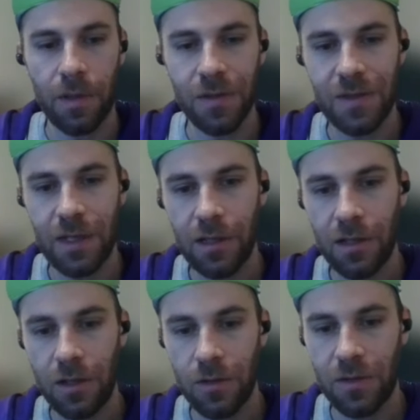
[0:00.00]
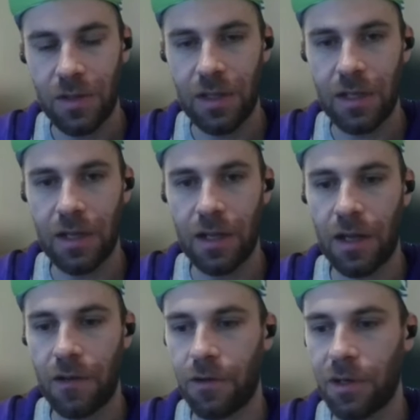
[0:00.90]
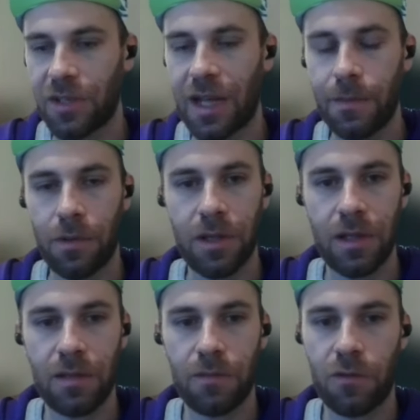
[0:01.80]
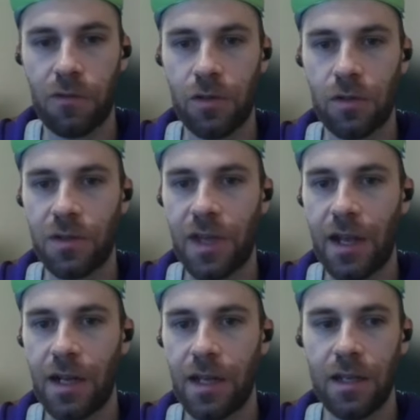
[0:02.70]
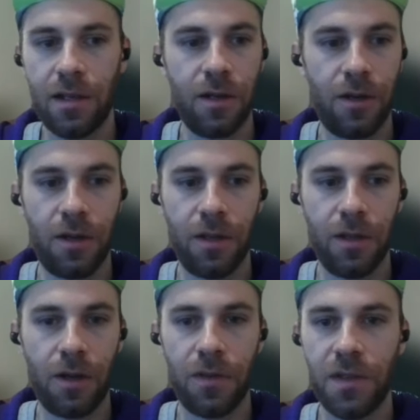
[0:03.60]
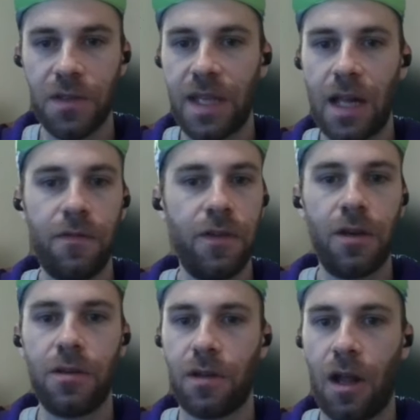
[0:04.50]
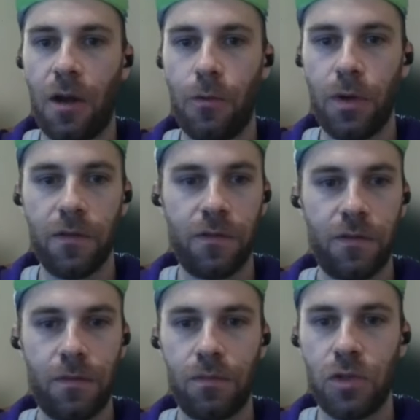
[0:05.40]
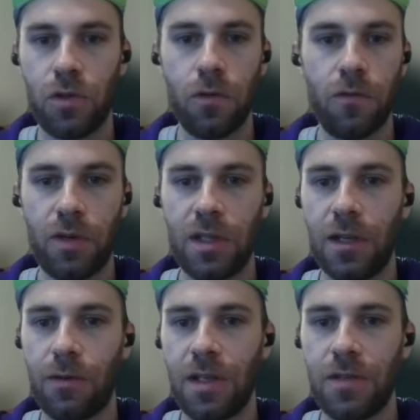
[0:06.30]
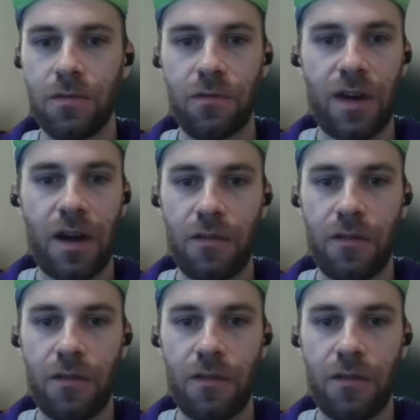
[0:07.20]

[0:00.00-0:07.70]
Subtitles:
But still, you see, for example, in professional cycling on the Stelvio with 2, 3 degrees,